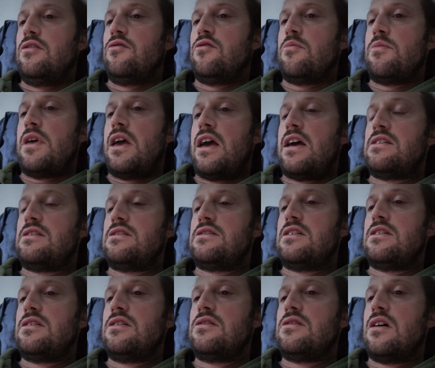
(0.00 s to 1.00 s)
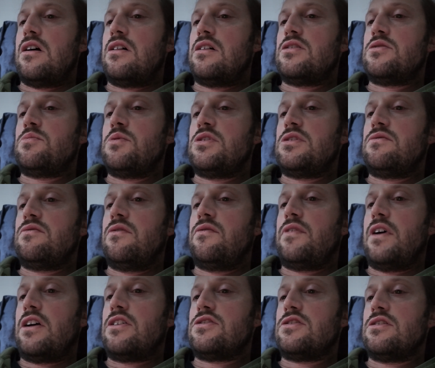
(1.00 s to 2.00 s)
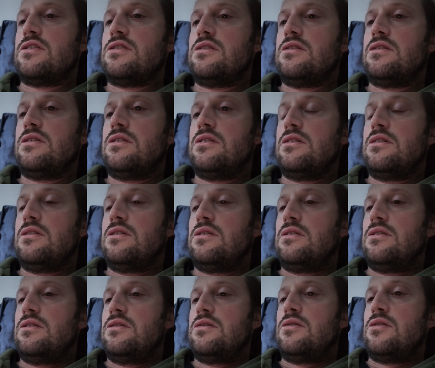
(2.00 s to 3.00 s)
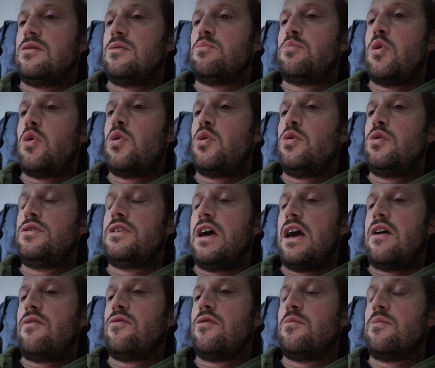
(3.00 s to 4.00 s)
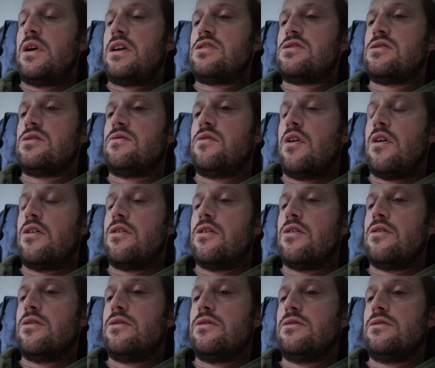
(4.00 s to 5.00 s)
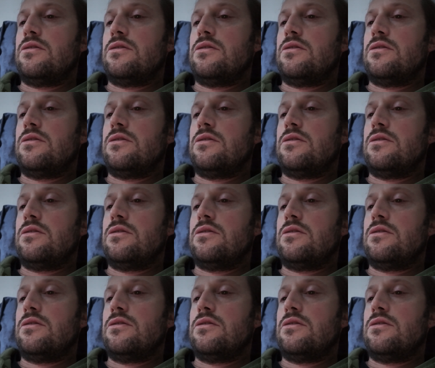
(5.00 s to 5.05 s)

from the hesitant acknowledgement of affection to the bold affirmation of ardor.